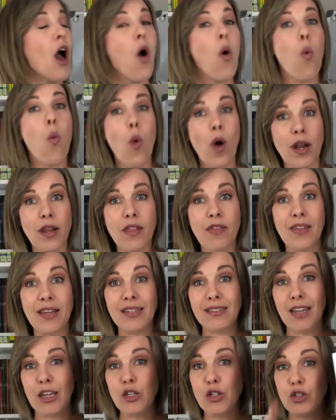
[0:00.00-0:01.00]
One of the
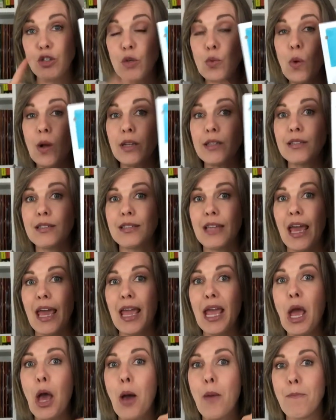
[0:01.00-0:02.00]
things I do want to
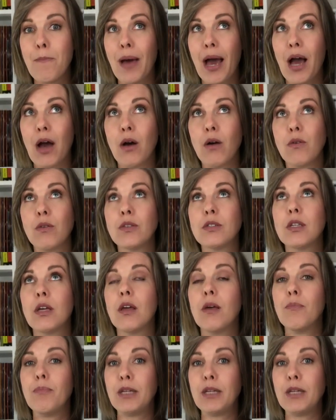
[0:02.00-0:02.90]
say about